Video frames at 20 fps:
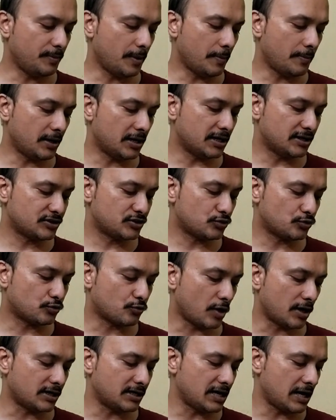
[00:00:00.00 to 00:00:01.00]
But she remembered
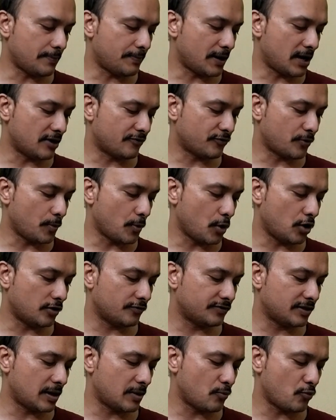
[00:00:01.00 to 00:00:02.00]
and stood quietly apart
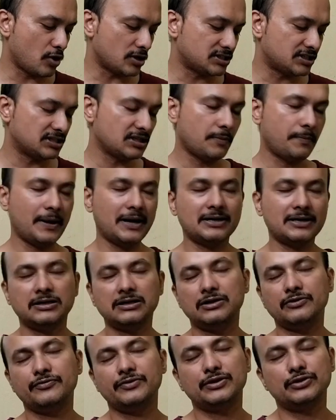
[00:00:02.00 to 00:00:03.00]
from all of them, watching
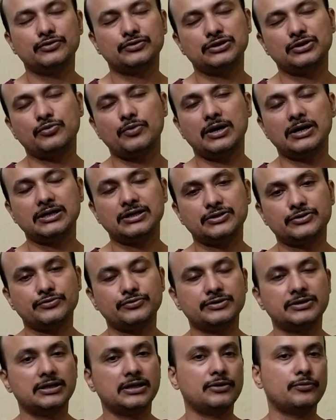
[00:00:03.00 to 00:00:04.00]
the patterning windows. She
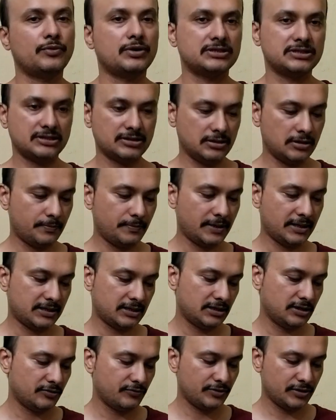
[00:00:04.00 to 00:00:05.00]
quietly stood there, watching
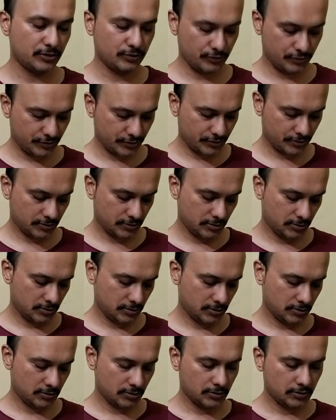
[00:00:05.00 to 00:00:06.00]
the patterning windows.